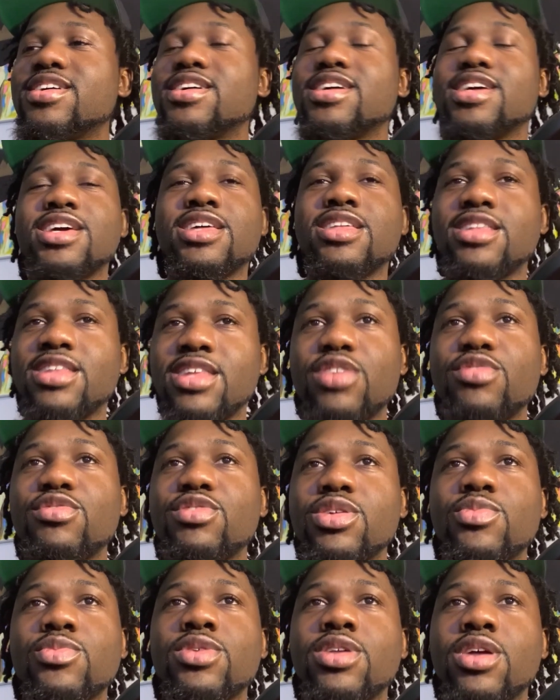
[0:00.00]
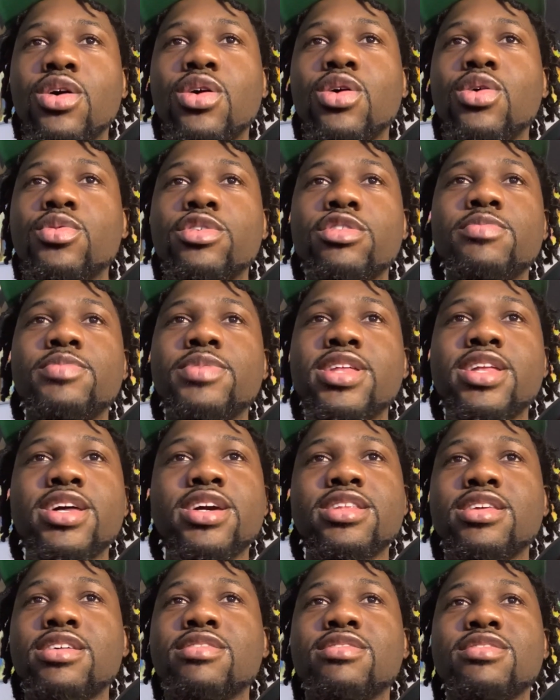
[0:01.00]
It literally will not always be like
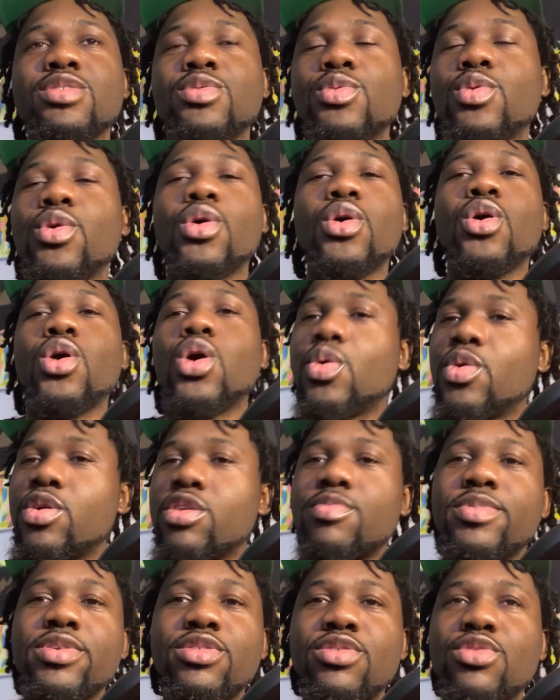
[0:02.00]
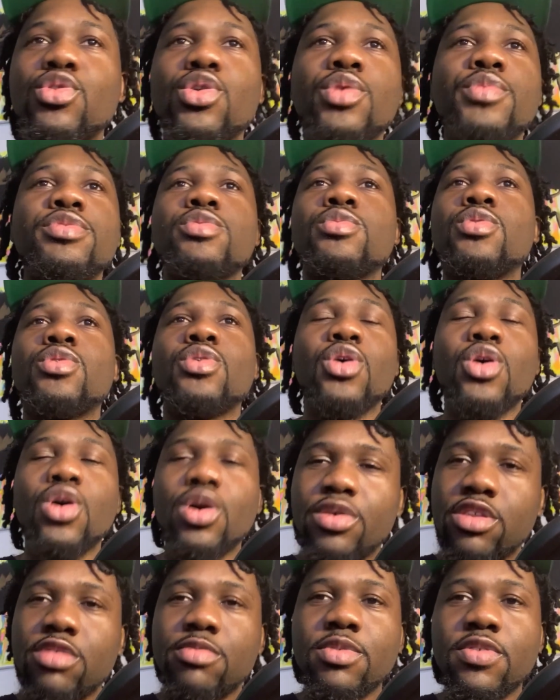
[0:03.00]
this. It won't always be storms. It won't
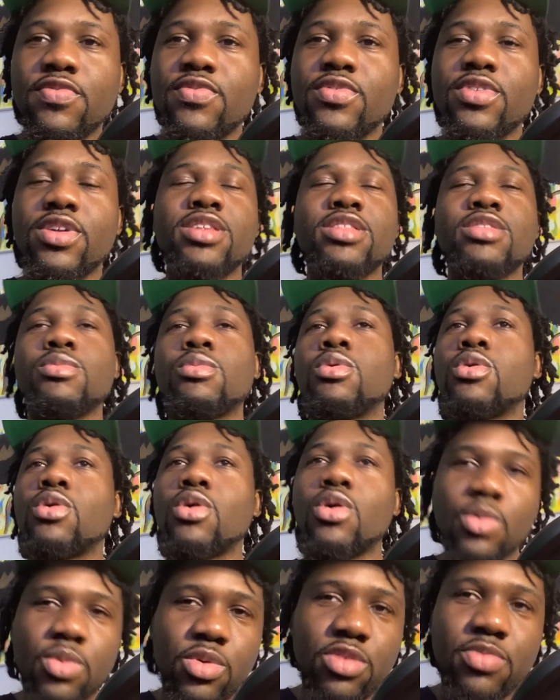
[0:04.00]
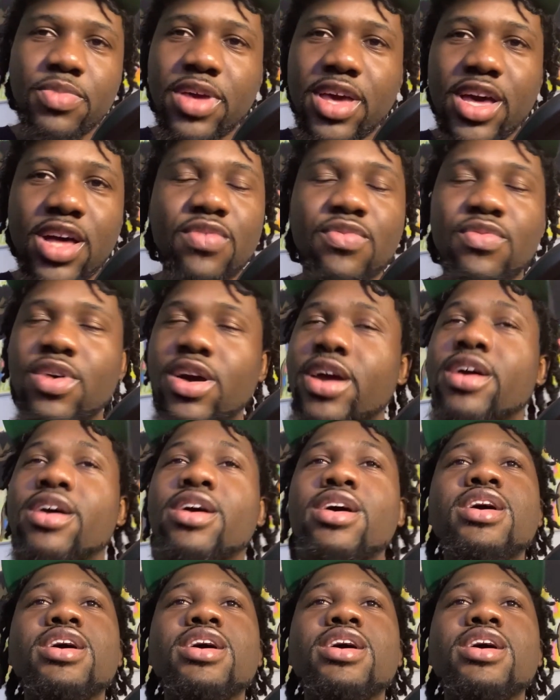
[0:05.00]
always be floods. It won't always be hellfire.